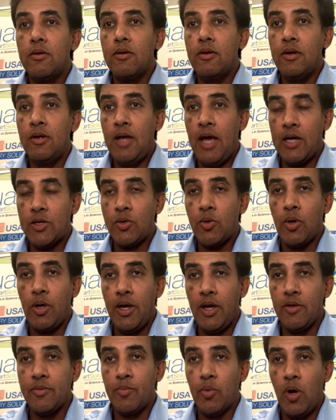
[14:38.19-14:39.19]
natural
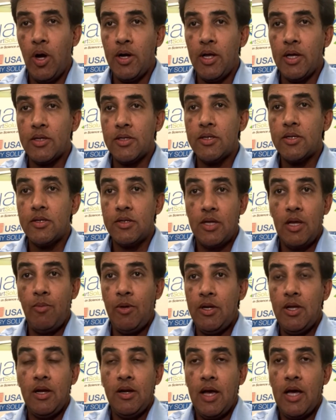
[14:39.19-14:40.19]
health products,
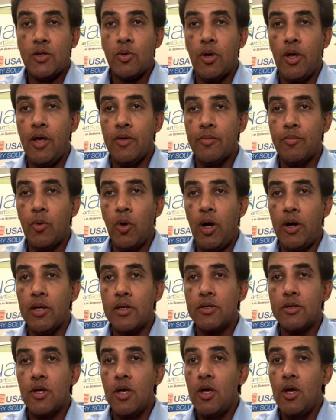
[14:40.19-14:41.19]
CBD natural health
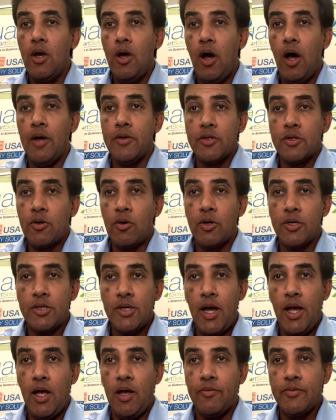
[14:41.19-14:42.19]
products, on store
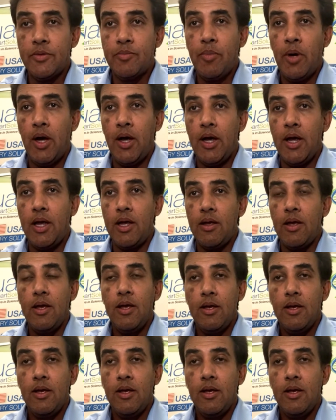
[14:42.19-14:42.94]
shelves by,